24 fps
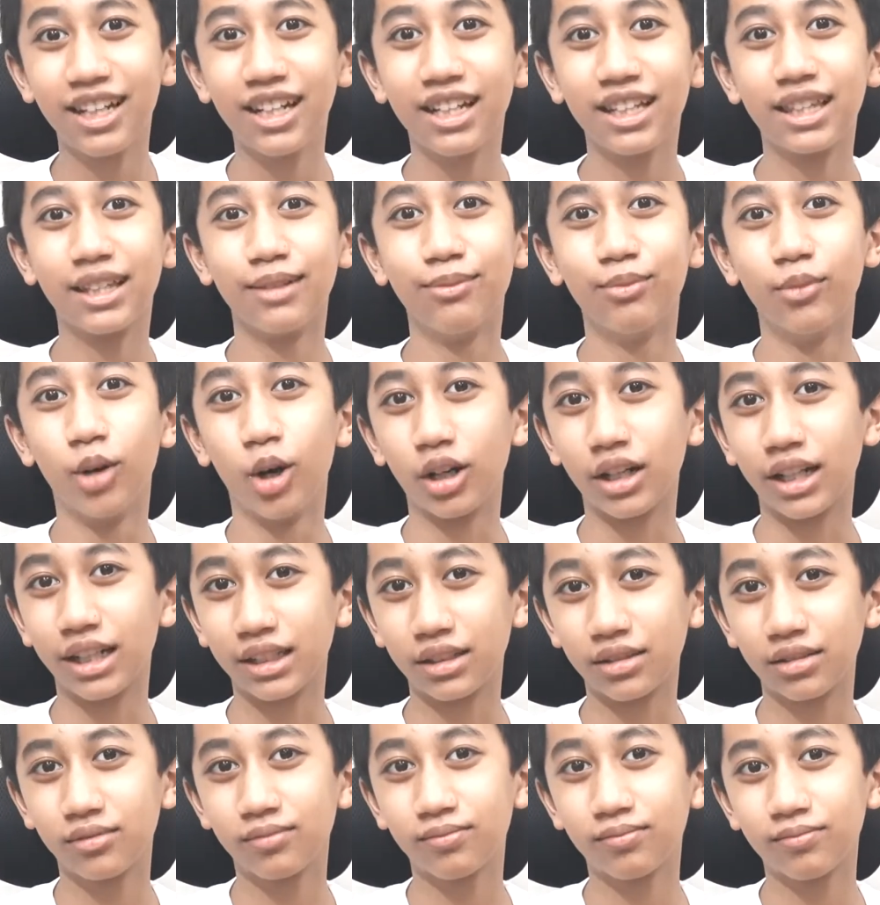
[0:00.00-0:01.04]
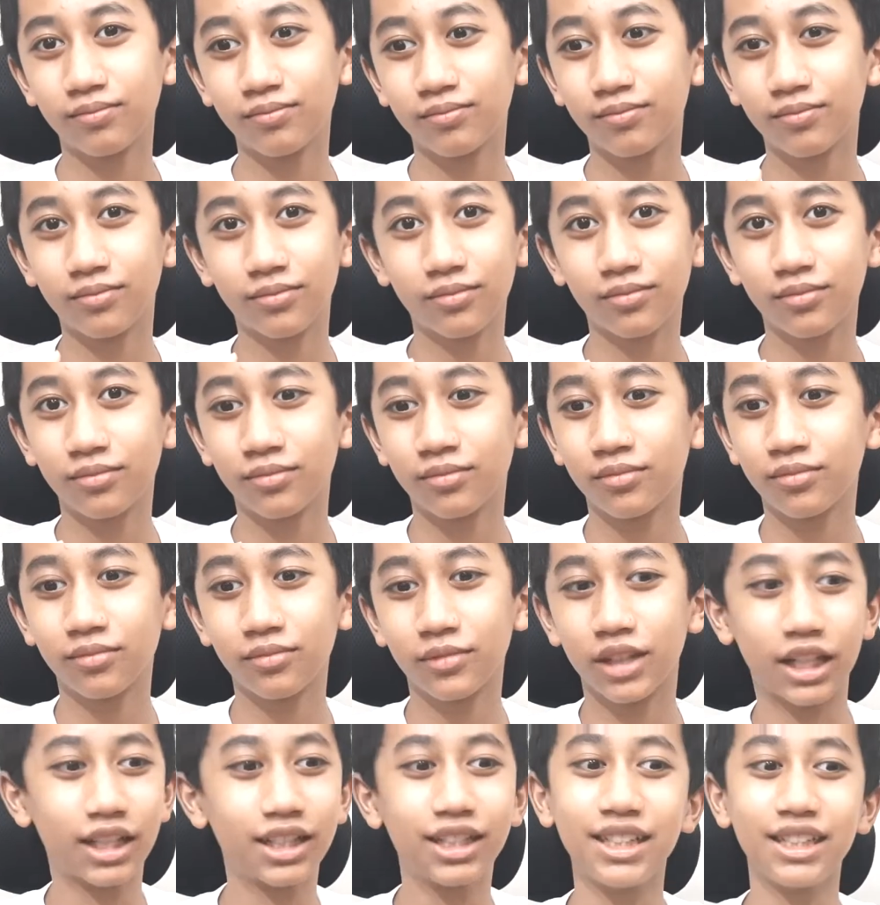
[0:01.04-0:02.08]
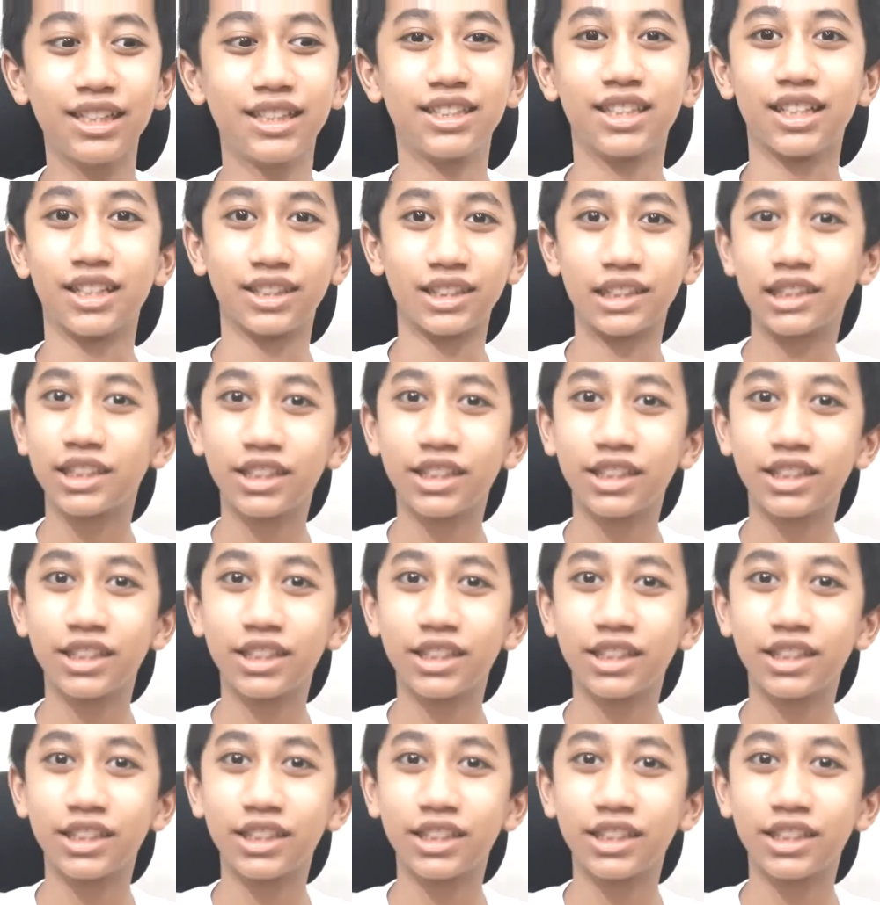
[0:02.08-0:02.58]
the more it decreases.